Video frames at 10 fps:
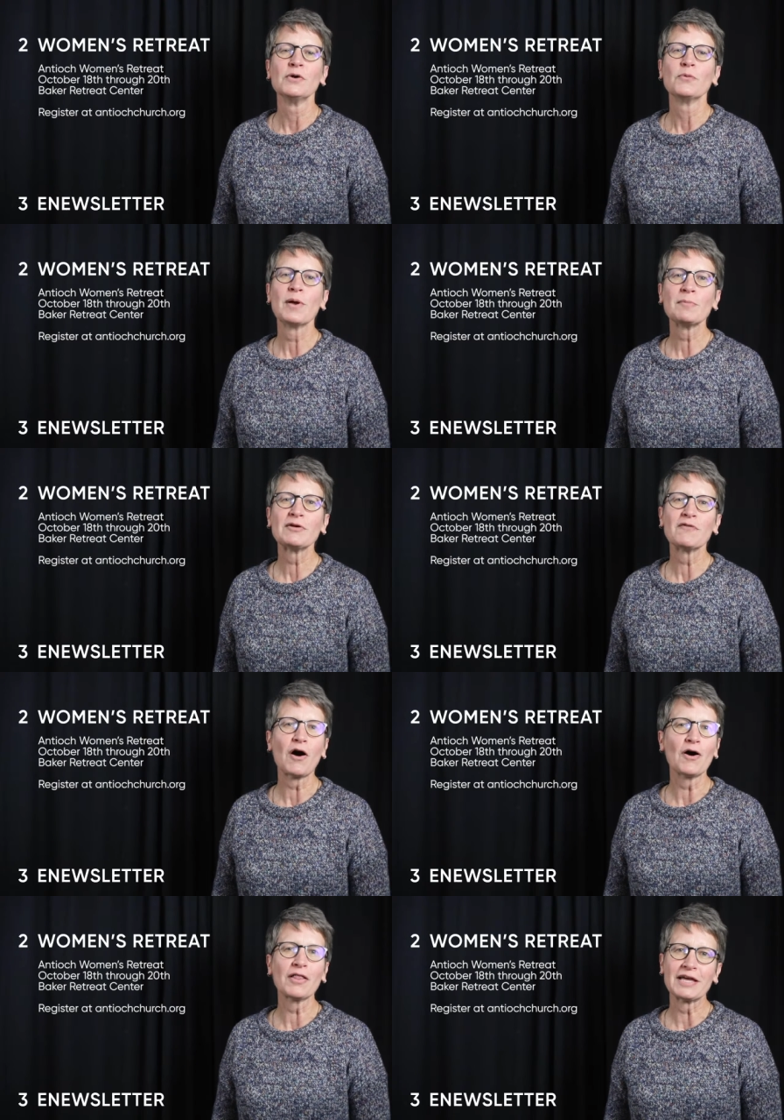Women of
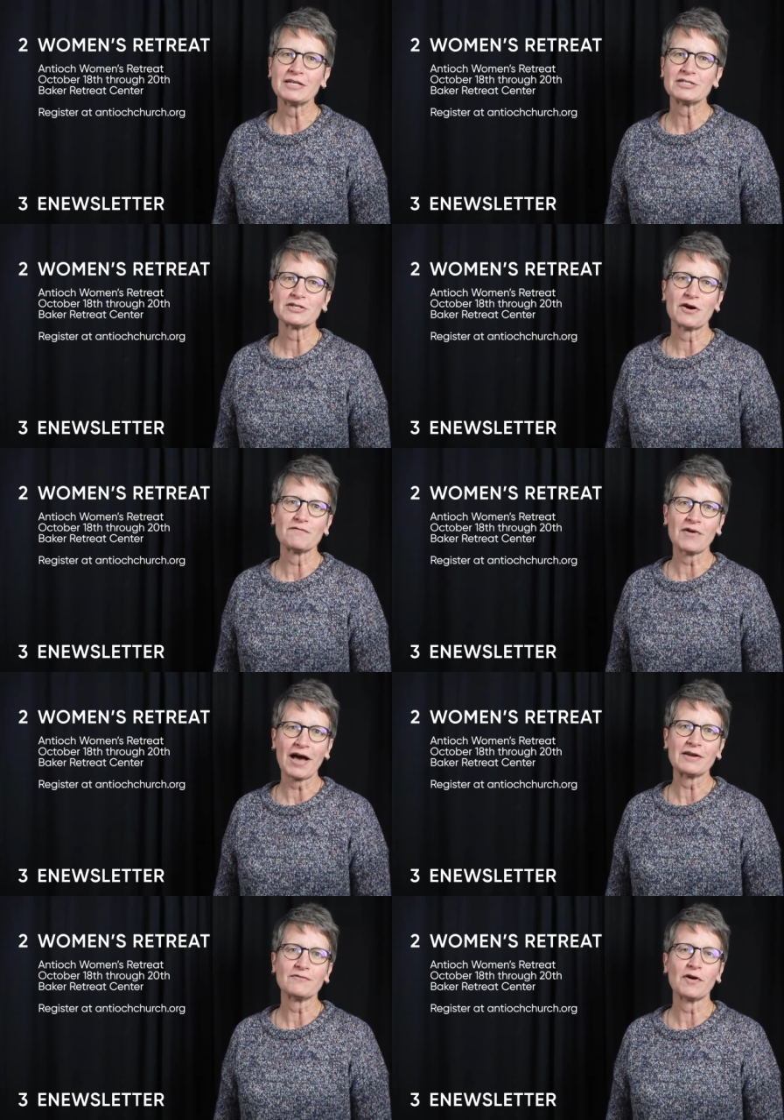all ages are
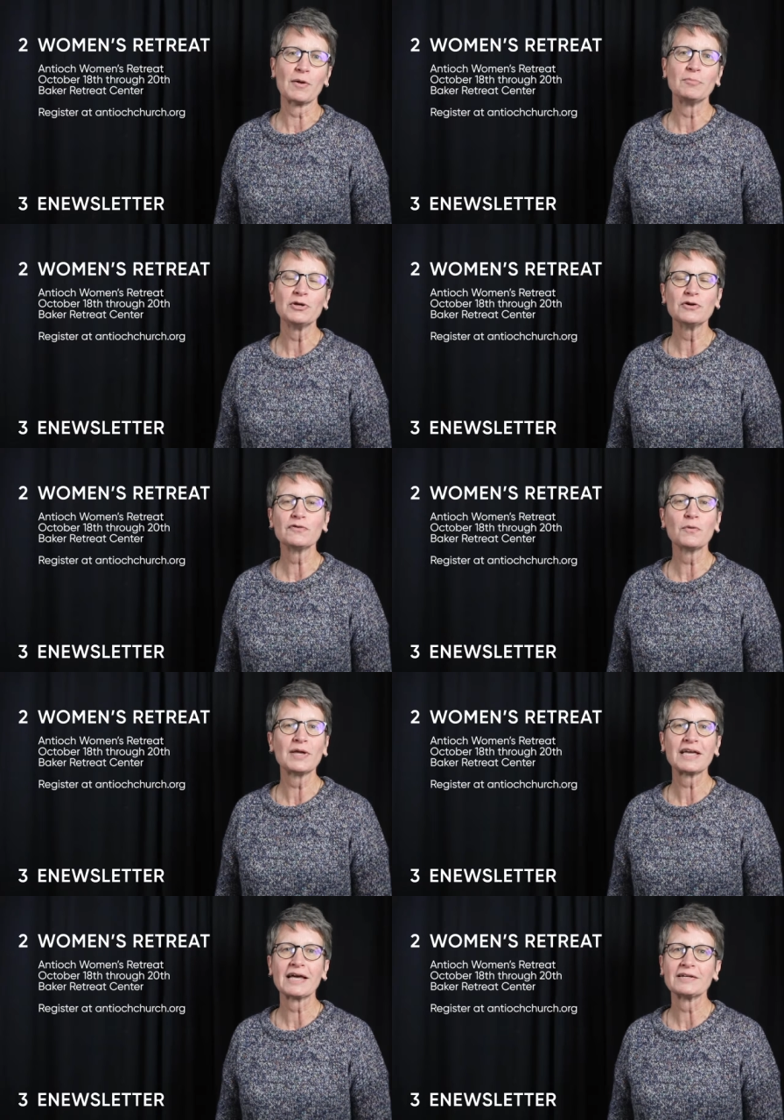invited for a beautiful
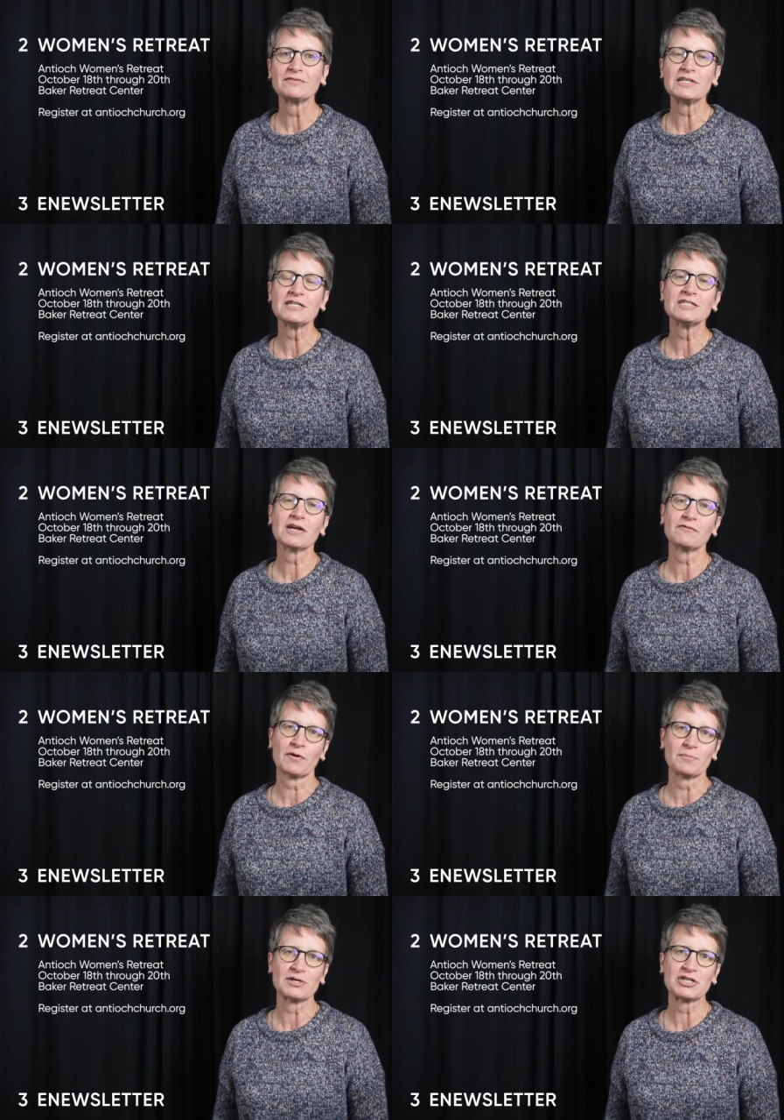weekend of teaching
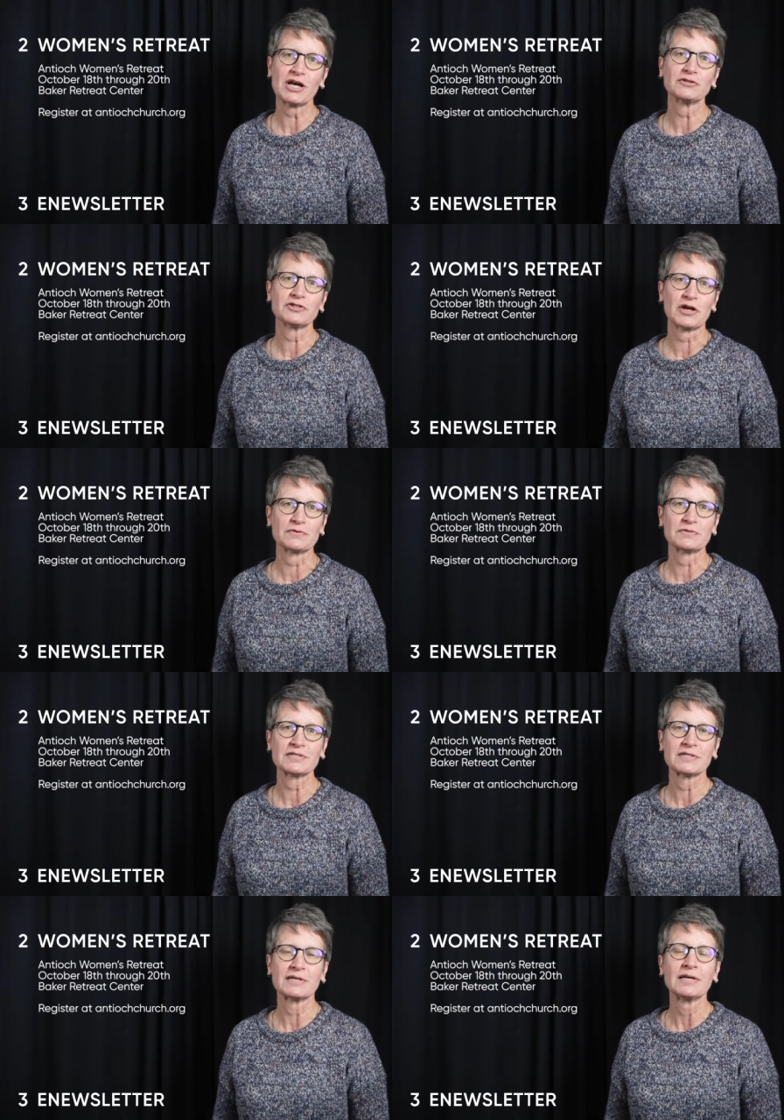from Michelle
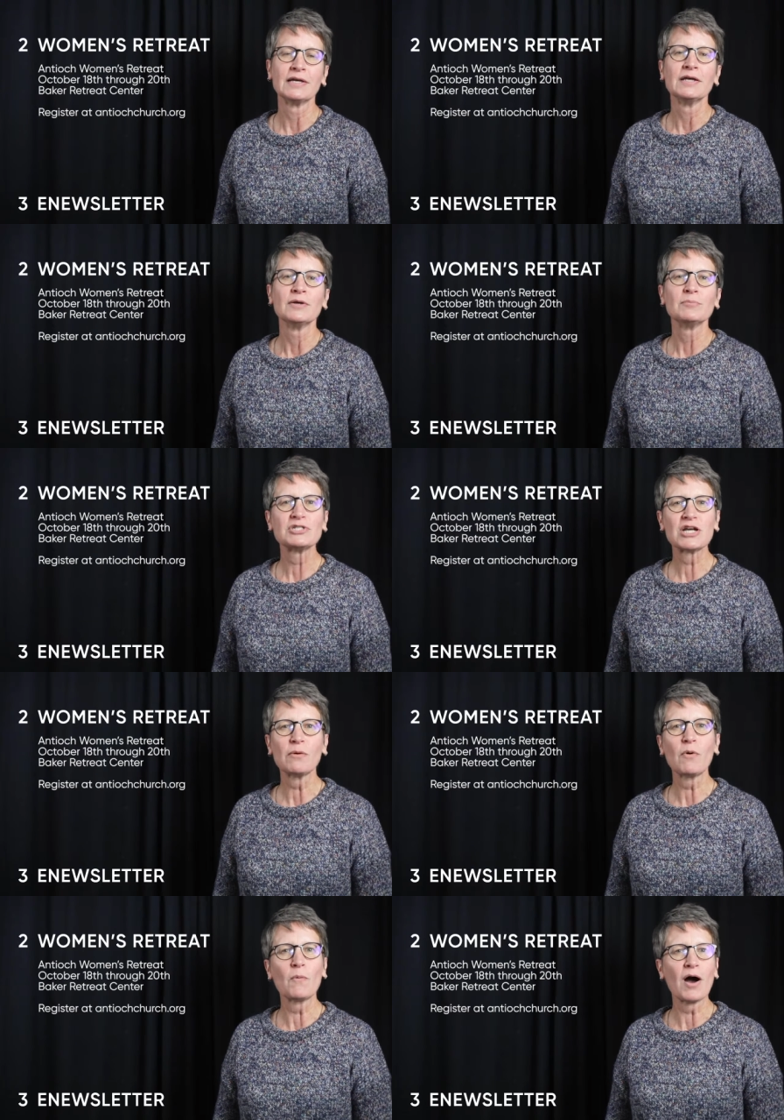Jones.
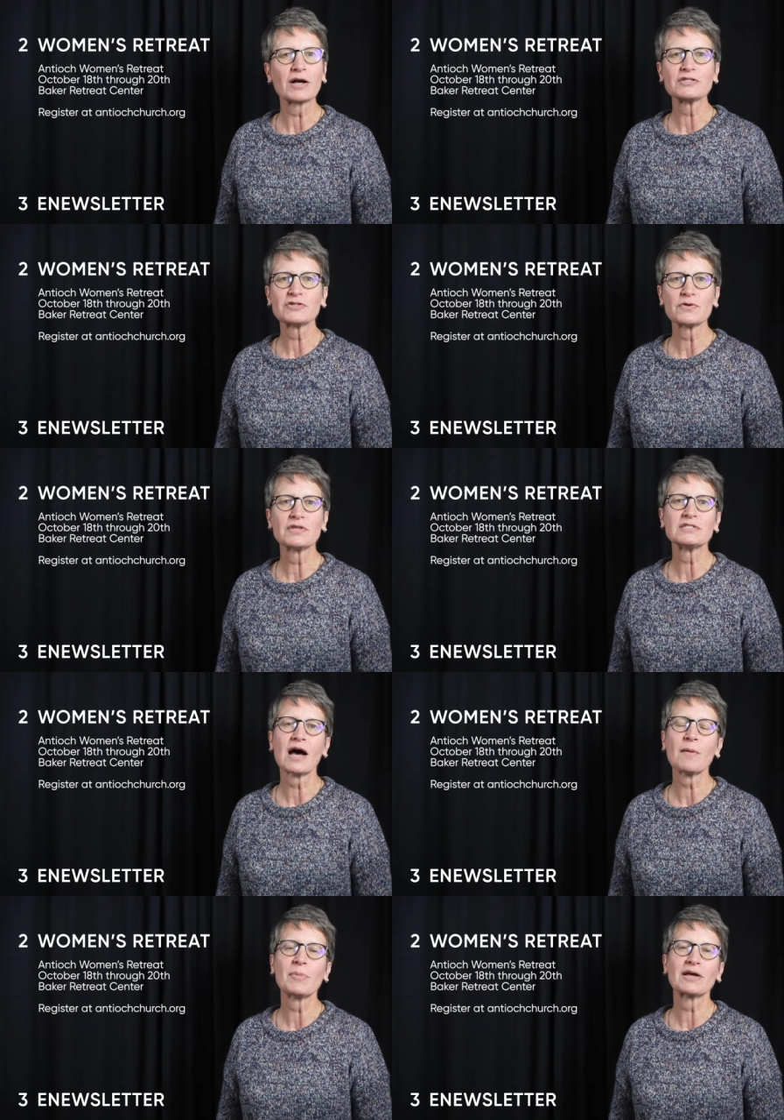Michelle will walk us through the
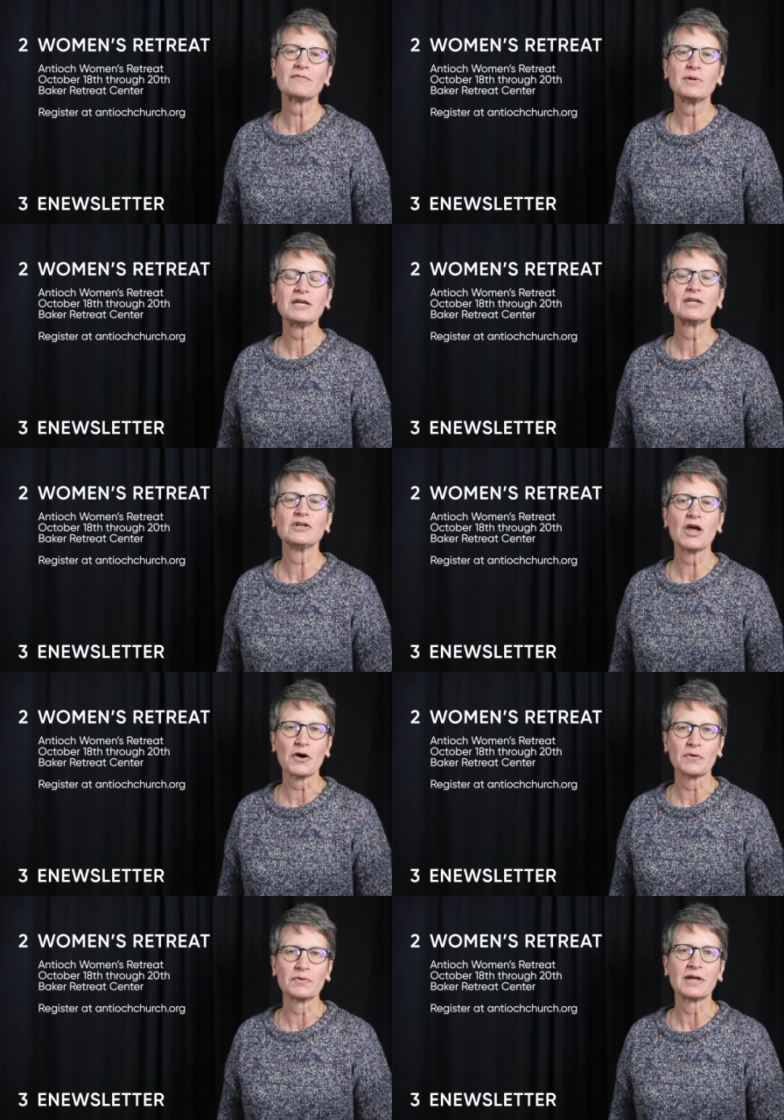topic of being
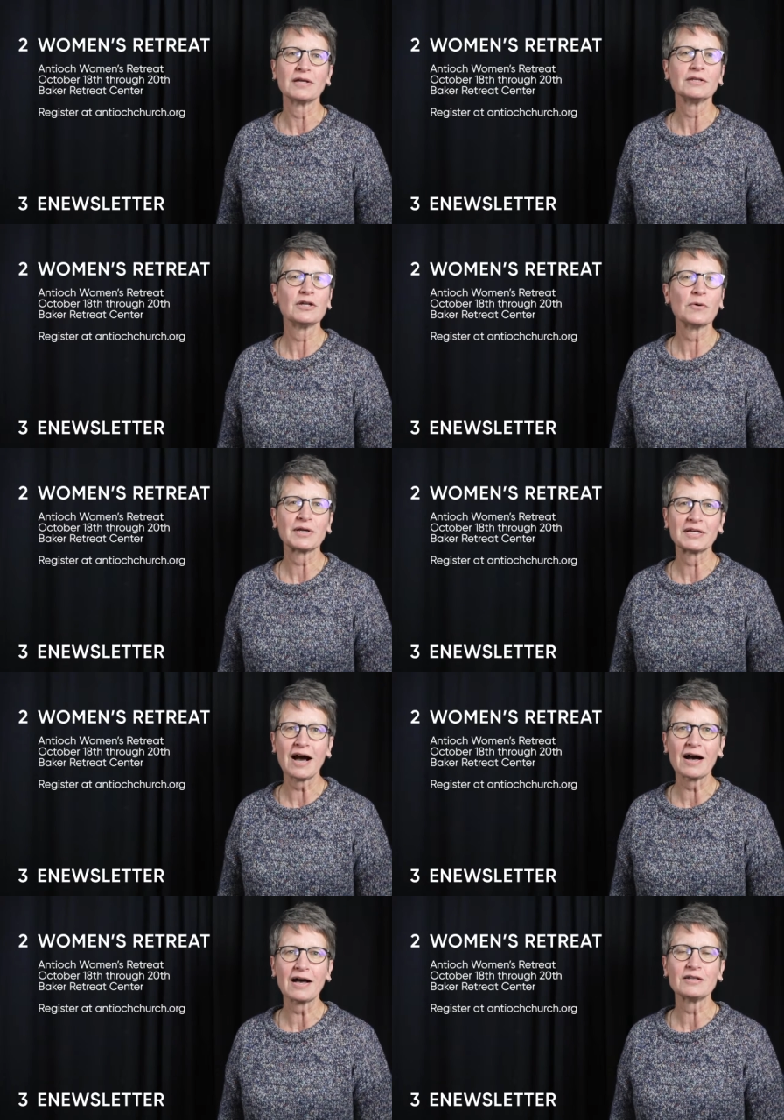known, knowing
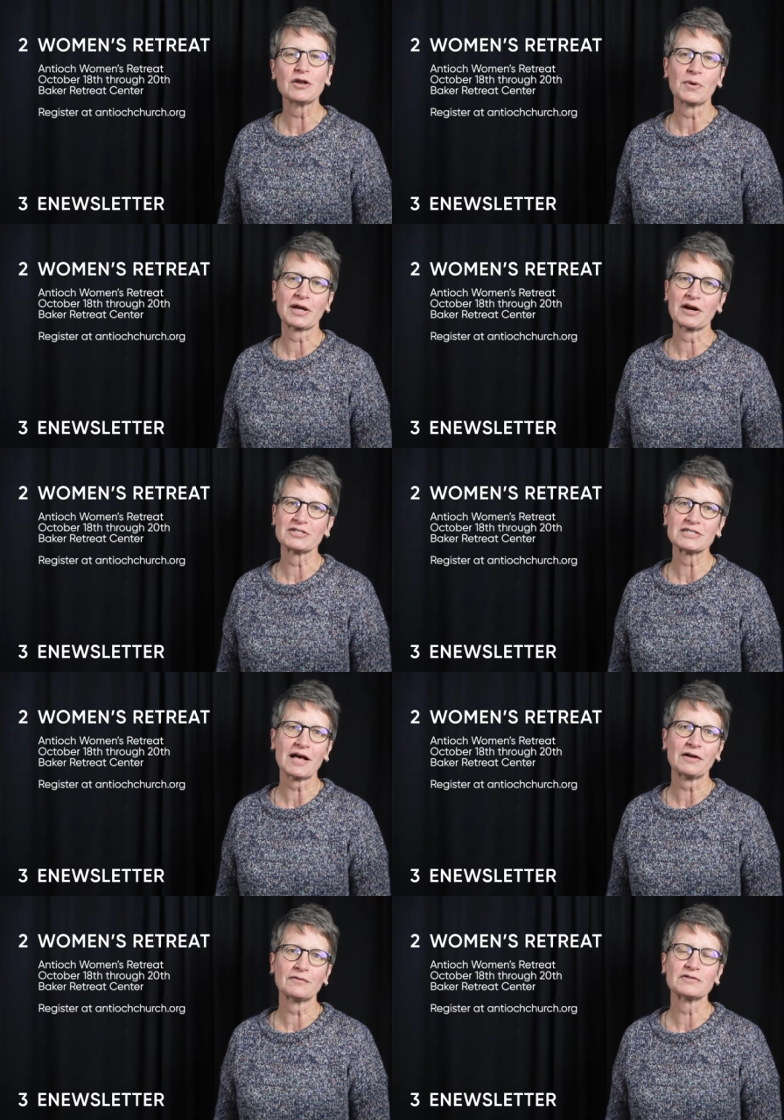God, knowing
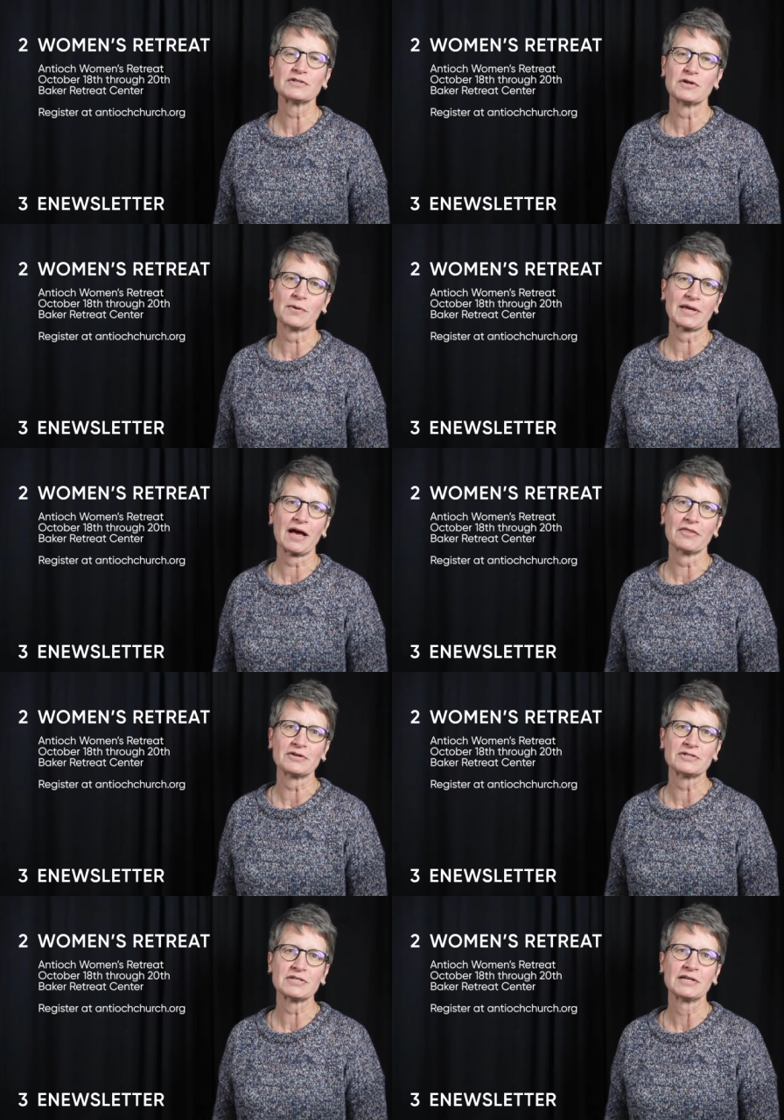ourselves, knowing
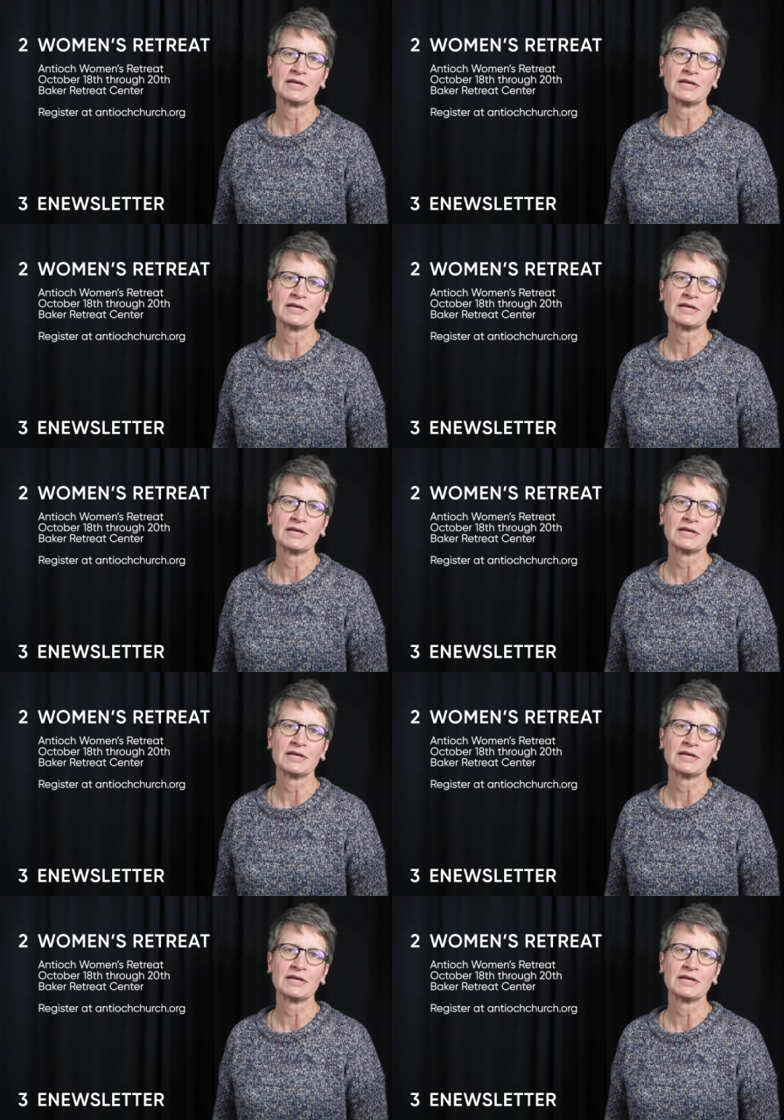others.